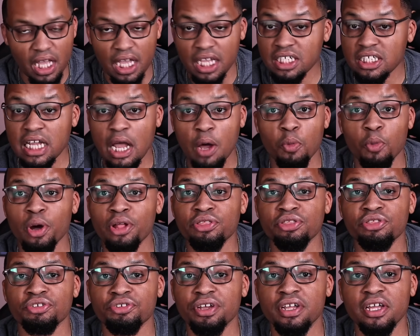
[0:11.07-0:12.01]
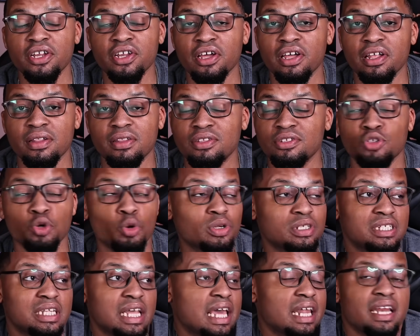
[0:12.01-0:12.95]
He shot 1 3
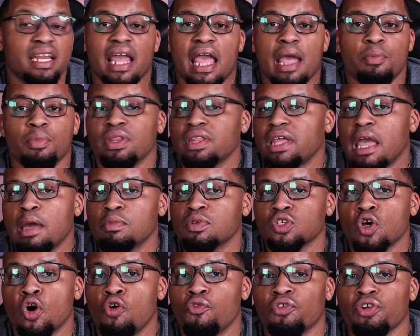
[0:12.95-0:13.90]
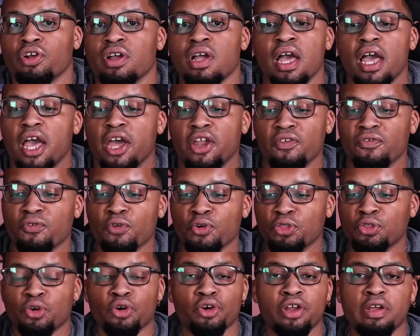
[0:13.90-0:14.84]
towards the end of the game when the game was over. In the
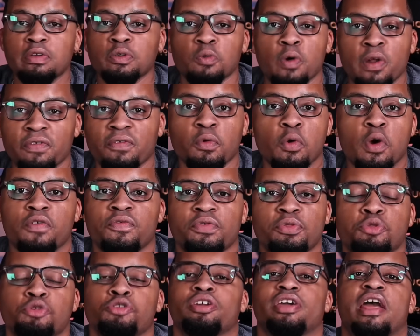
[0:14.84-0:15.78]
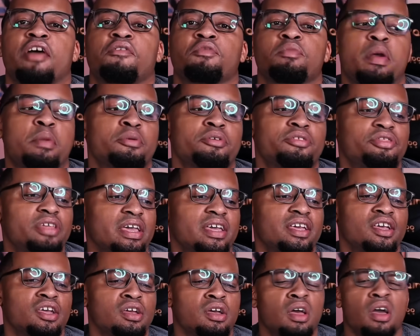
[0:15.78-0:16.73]
fourth quarter, he was 1 for 1 for 3. And I remember
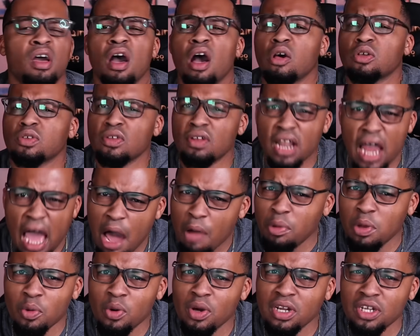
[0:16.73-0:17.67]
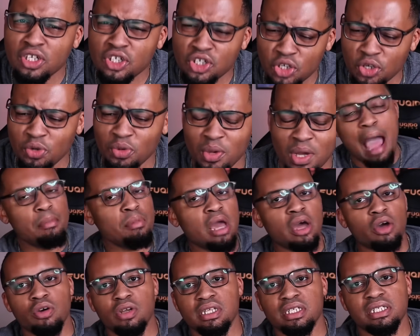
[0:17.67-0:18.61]
thinking, oh, so now we want to shoot? I'm
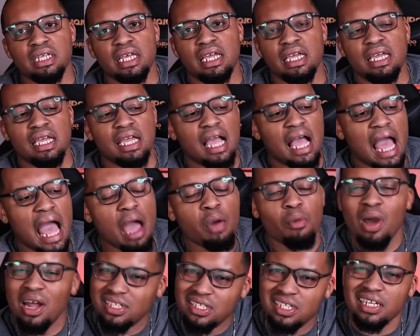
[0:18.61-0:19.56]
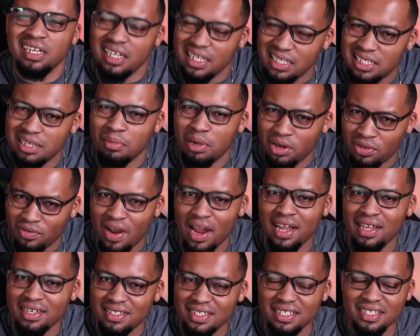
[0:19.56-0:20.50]
not going to say I watched a decent amount of
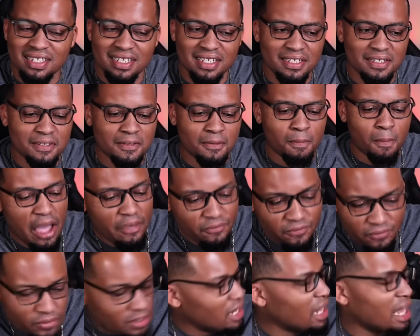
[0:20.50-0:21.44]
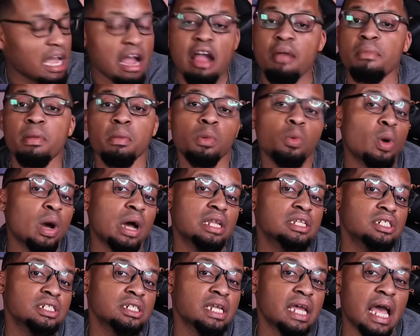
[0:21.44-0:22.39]
Rockets this season. I feel like I remember
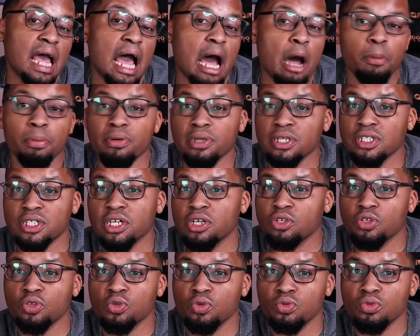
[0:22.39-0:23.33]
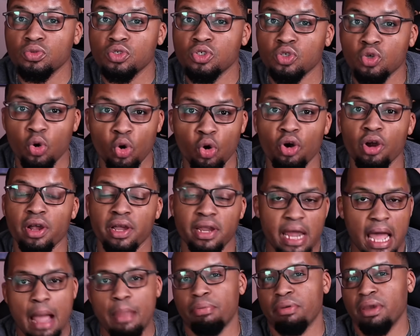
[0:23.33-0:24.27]
watching Alperen Sengun score
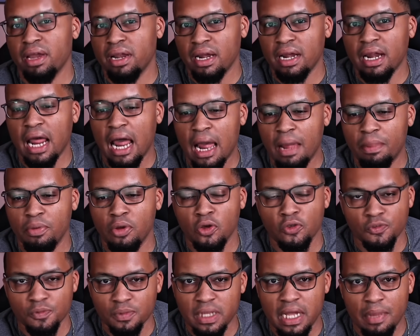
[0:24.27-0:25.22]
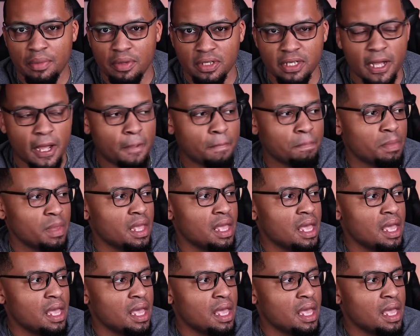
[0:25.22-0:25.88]
and operate at a high post from time to time.